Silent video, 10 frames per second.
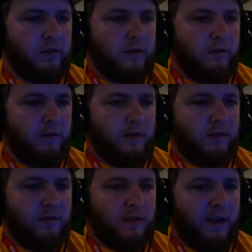But this
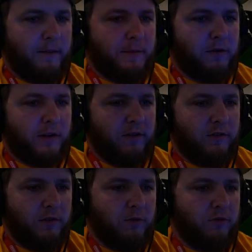is a game about
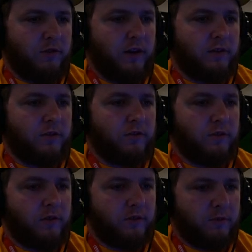racing unicycles, so
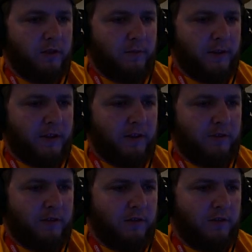does it really make any
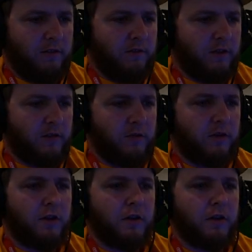sense? Not really.